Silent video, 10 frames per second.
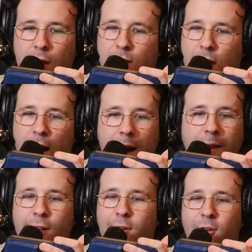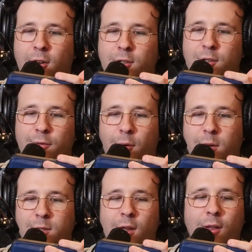It's highly encouraged to
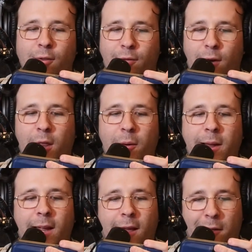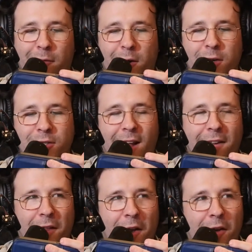voice the following HelloFresh
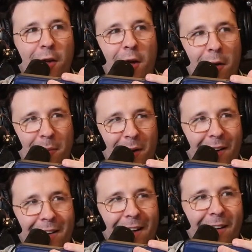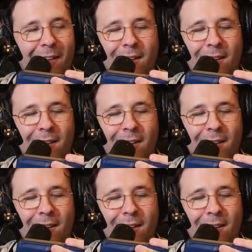tagline: America,